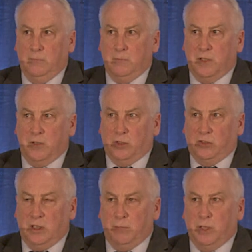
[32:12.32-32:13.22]
the
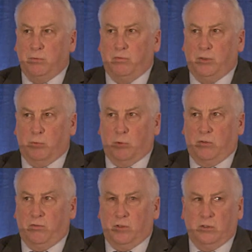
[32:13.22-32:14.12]
nursing and midwifery
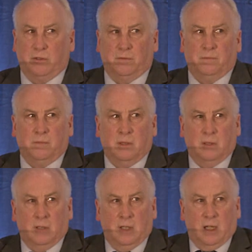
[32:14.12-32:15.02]
workforce,
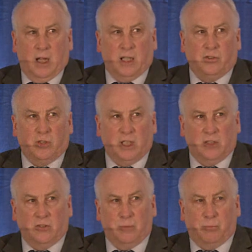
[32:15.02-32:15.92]

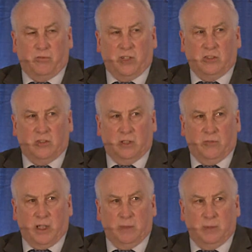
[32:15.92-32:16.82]
education and professional
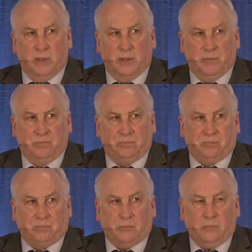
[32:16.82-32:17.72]
development,
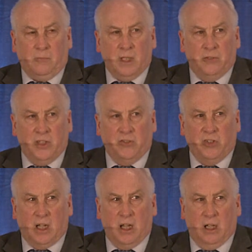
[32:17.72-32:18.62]

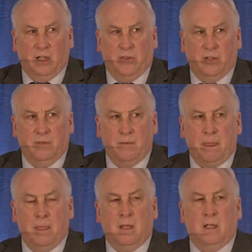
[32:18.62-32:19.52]
digital health,
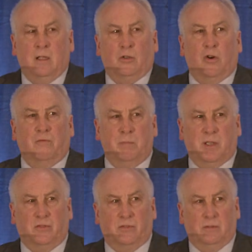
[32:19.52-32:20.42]

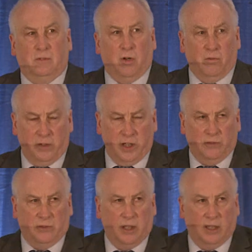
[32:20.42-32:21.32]
governance
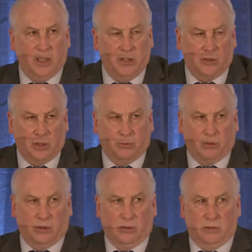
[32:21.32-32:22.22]
and leadership
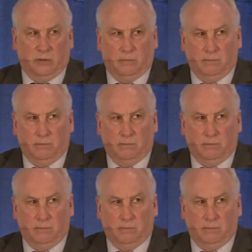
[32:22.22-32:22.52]
structures.